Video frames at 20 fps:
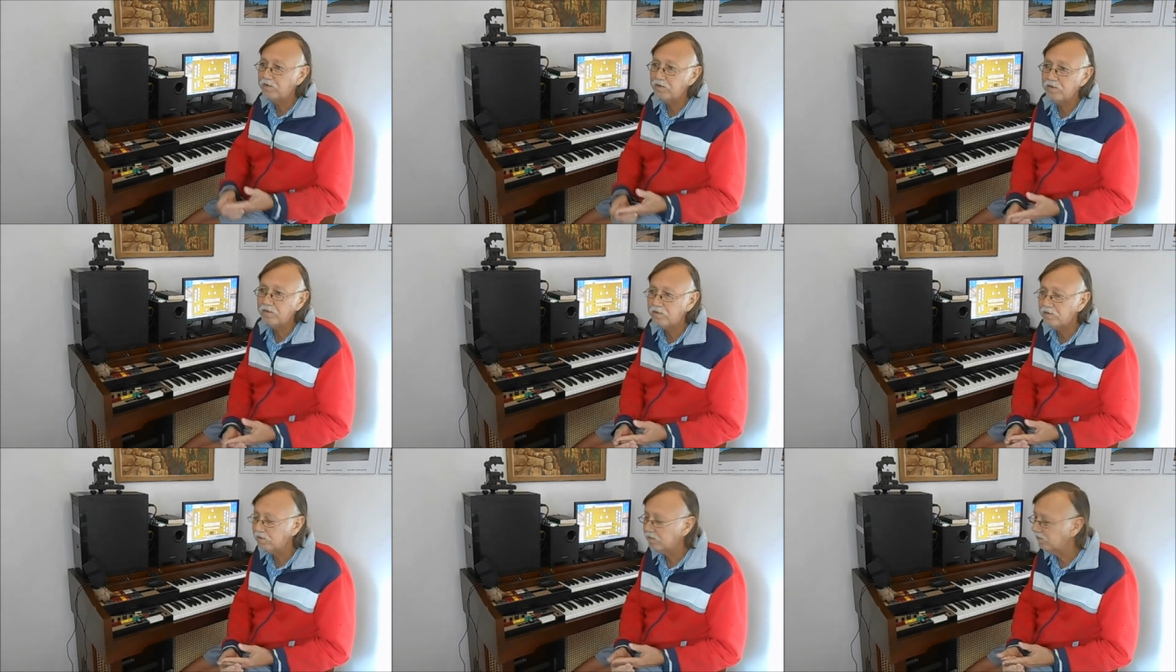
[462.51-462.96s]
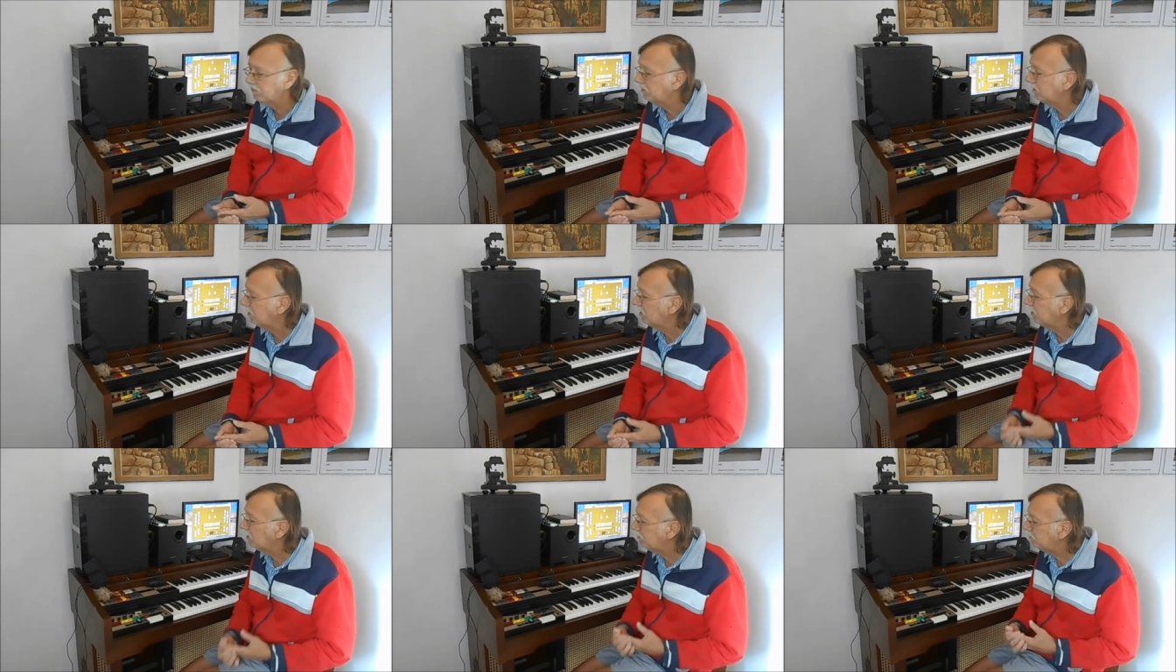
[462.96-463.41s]
it's
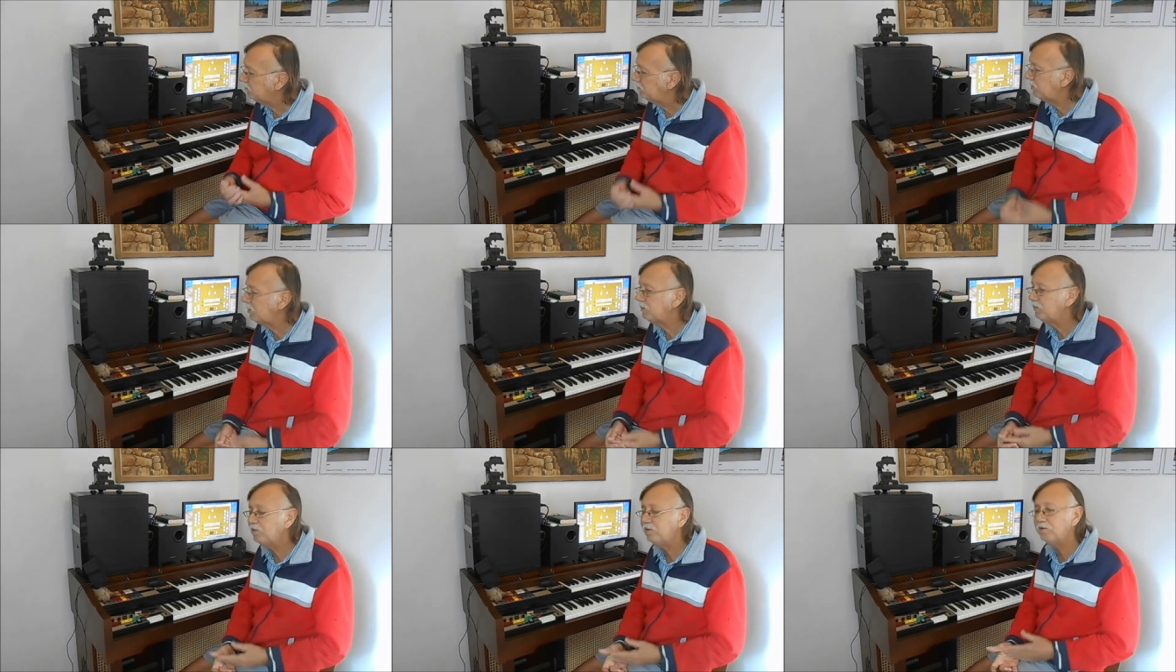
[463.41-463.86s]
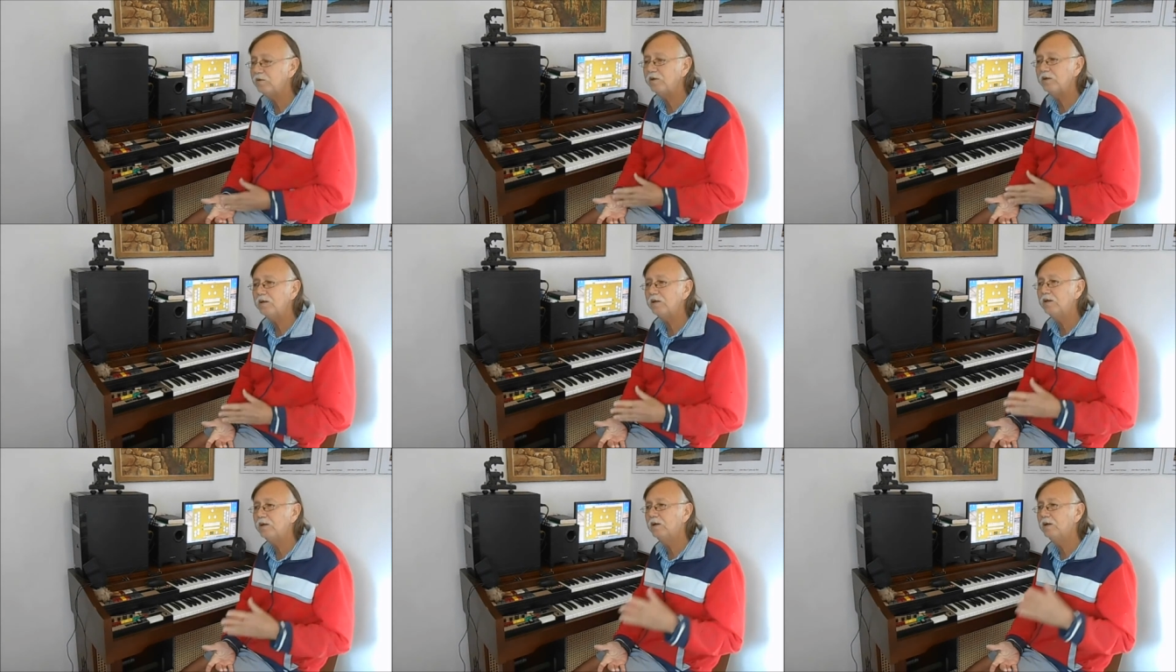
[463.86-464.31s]

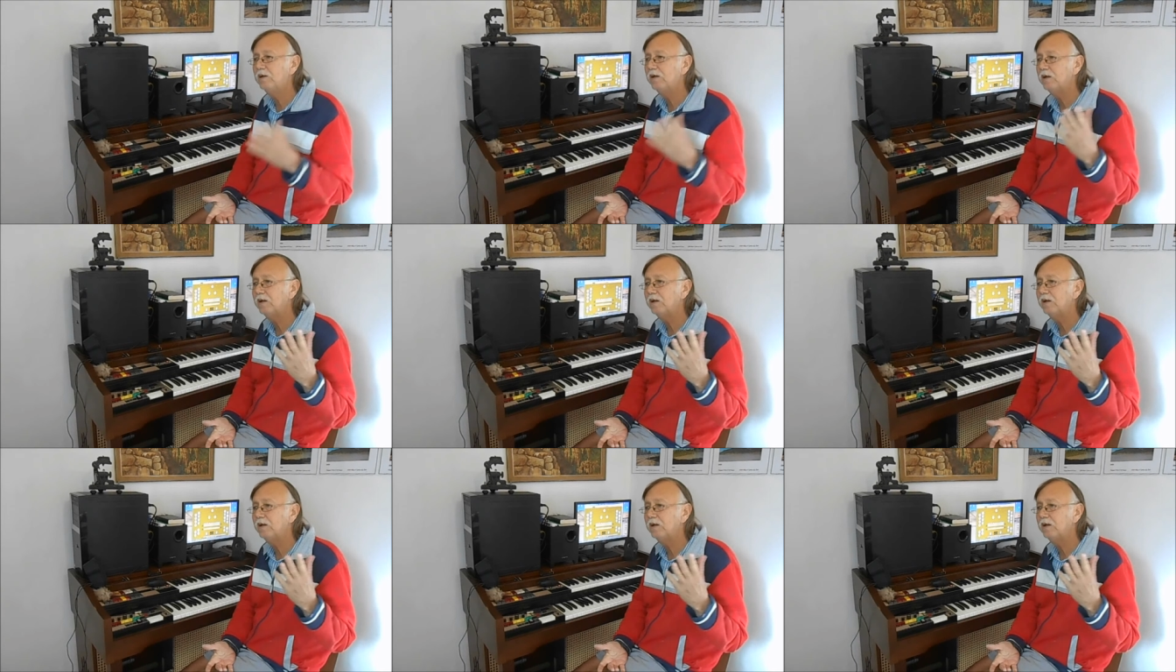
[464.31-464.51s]
music,